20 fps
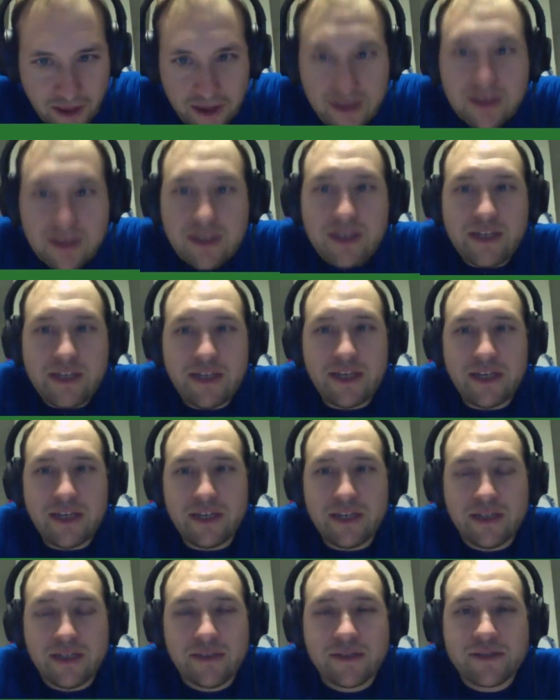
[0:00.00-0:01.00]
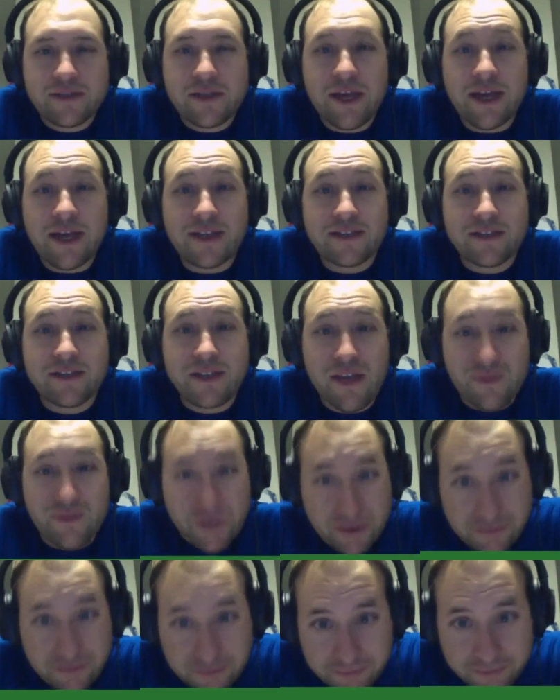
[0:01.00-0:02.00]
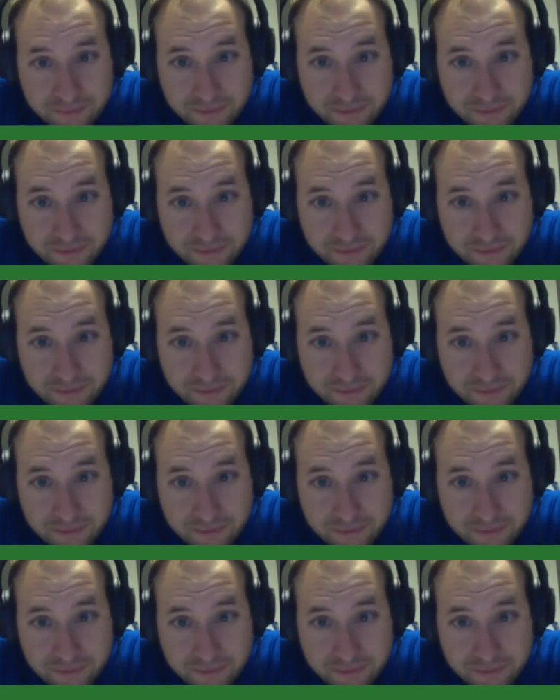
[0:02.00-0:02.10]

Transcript: He is a 7,